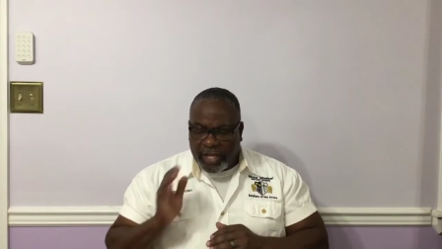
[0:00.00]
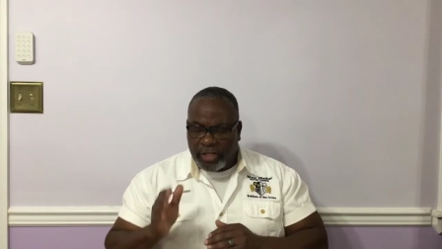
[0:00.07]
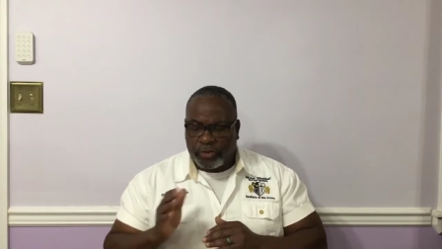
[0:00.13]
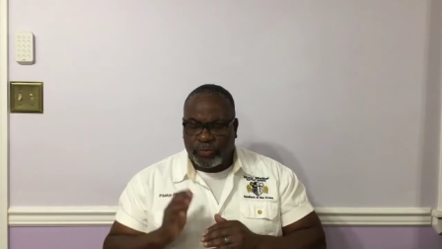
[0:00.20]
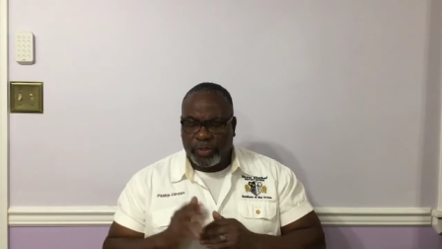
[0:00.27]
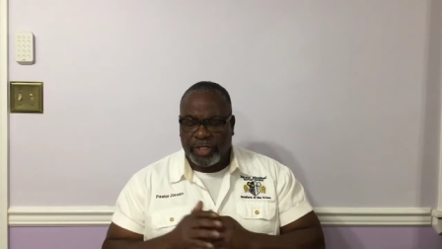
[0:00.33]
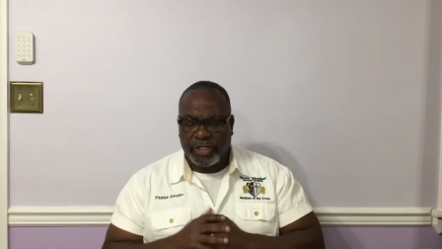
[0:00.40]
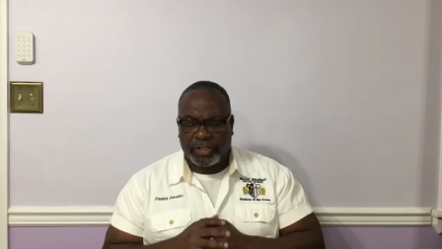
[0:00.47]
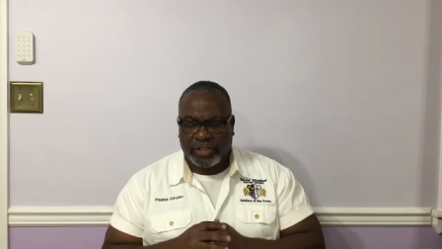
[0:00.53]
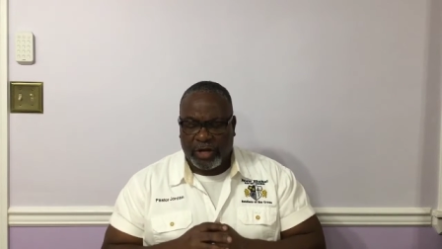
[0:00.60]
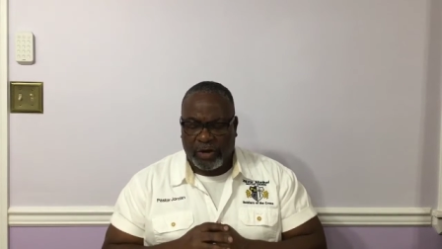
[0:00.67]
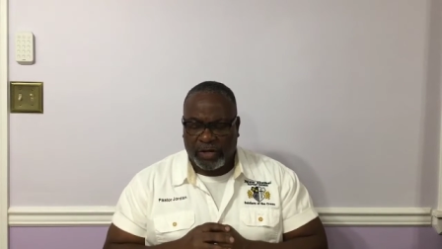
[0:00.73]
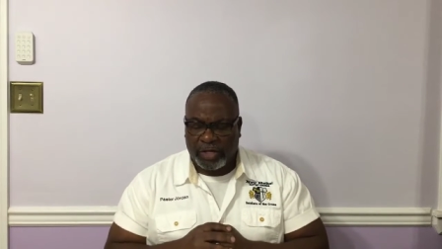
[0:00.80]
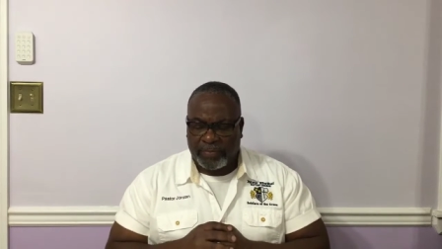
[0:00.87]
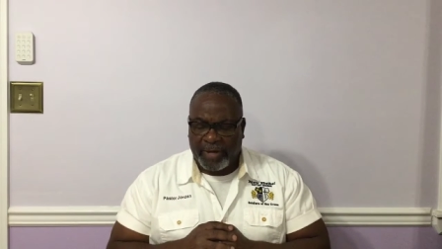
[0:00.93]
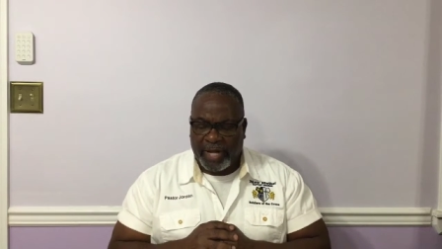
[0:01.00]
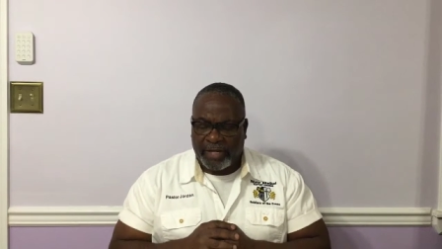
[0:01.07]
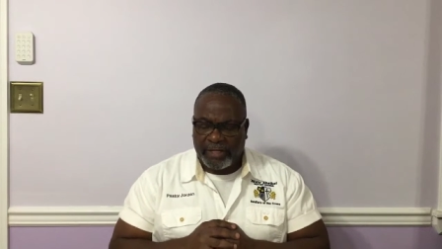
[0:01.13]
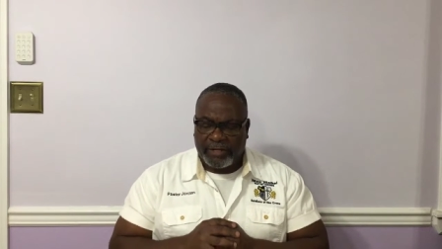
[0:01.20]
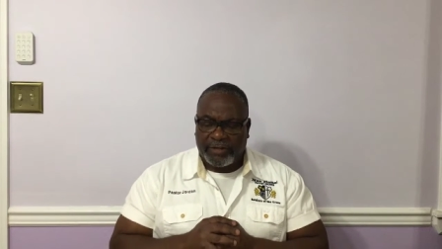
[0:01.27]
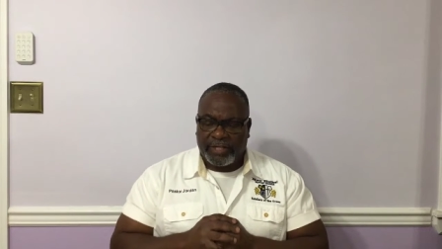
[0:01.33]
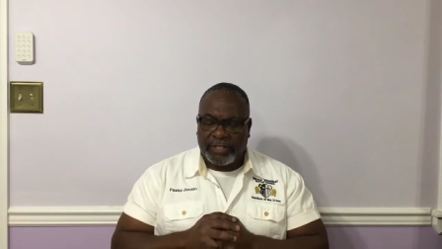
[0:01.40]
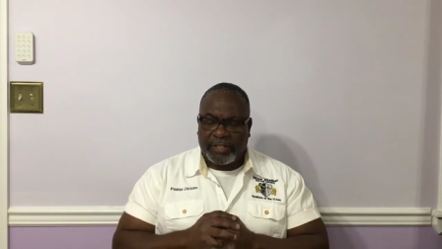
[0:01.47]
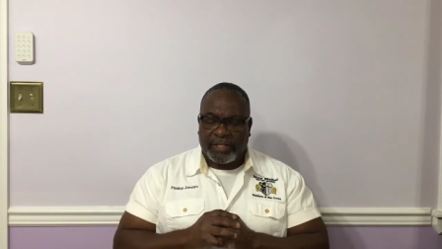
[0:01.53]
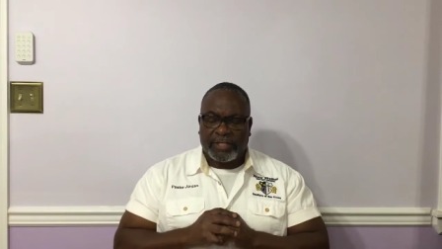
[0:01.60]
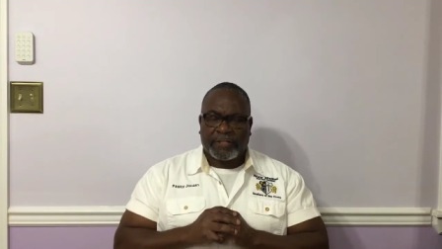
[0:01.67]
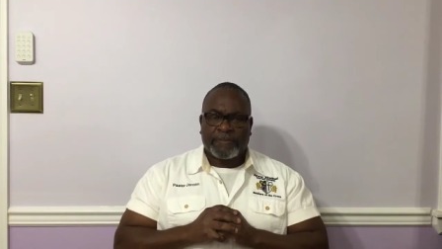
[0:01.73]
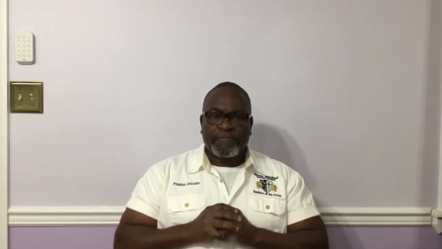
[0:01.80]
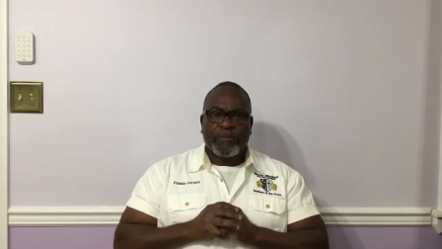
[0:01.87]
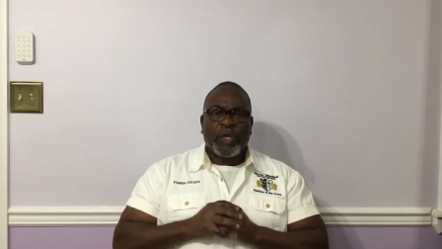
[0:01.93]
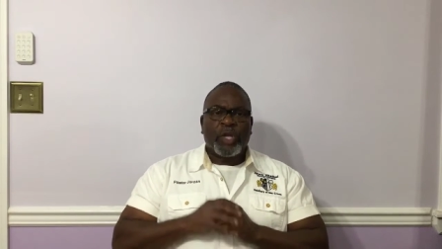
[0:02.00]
That's what he's talking about here in this.